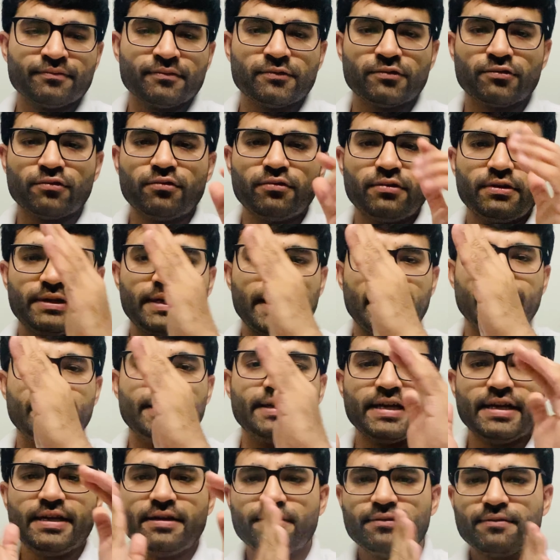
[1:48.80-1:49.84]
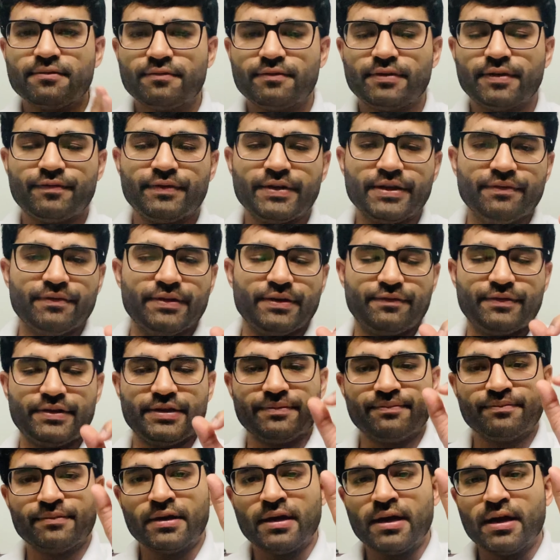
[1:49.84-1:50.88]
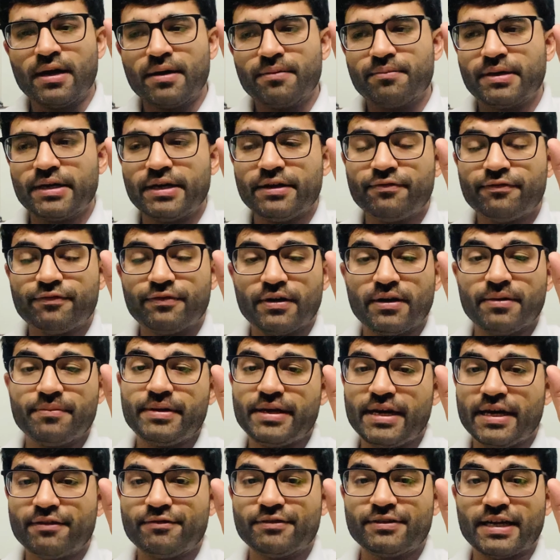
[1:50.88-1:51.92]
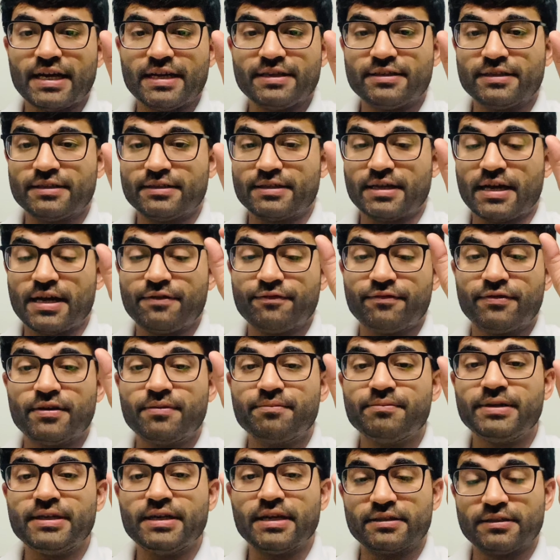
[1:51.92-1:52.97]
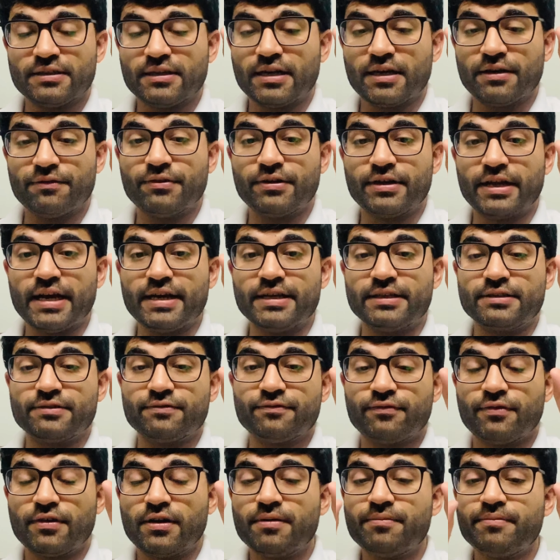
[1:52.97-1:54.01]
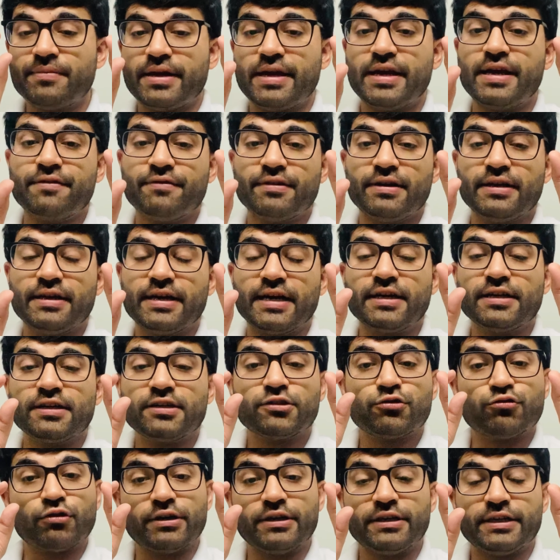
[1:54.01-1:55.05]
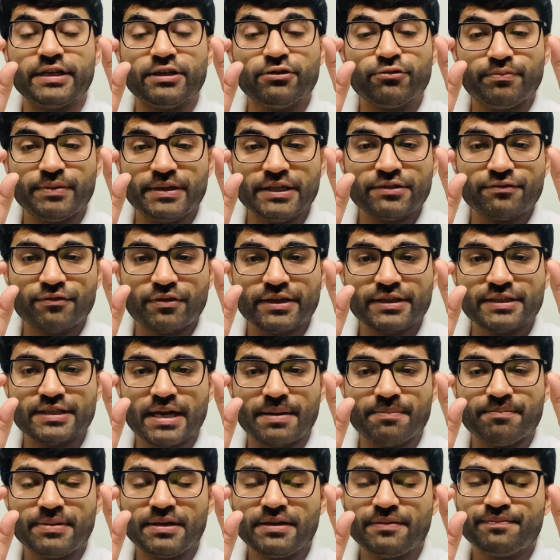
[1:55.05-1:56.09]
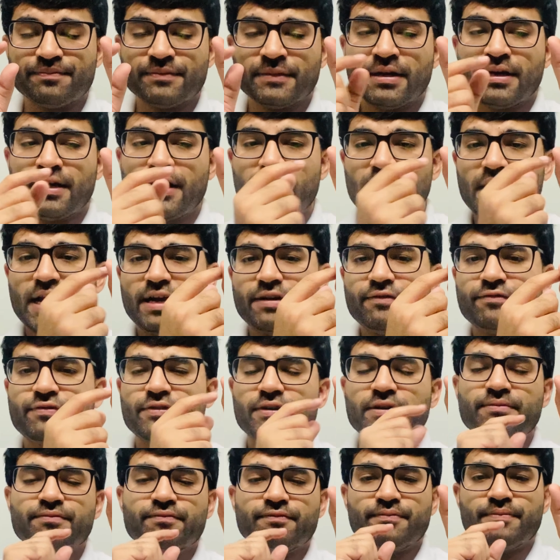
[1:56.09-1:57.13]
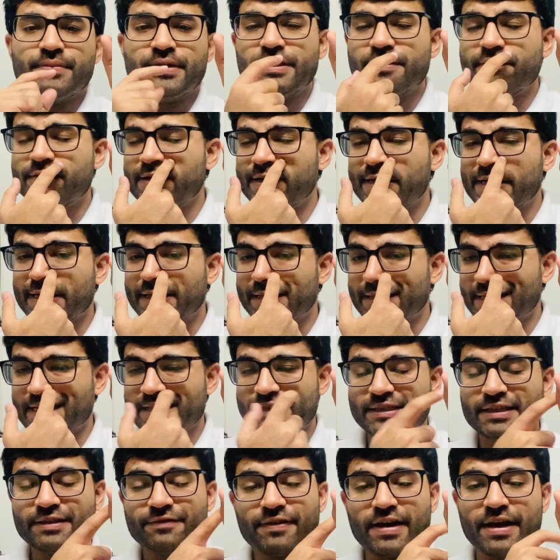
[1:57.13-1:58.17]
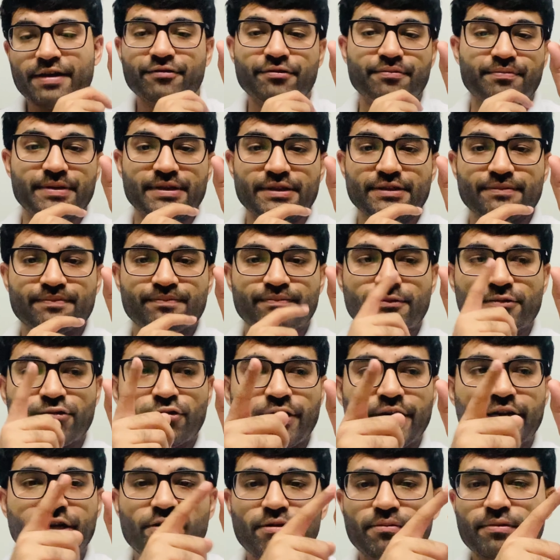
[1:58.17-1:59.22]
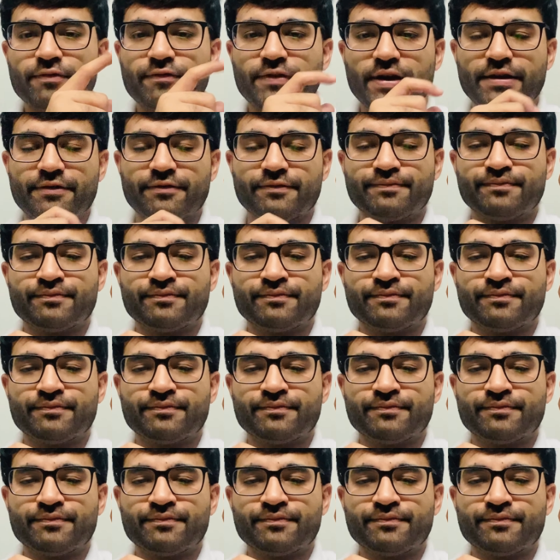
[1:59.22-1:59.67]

So 10 10 15 15. But if firm A advertises and firm B doesn't advertise, firm A will get 20 rupees, for example, and firm B will get, let's say, 5 rupees, 20 comma 5.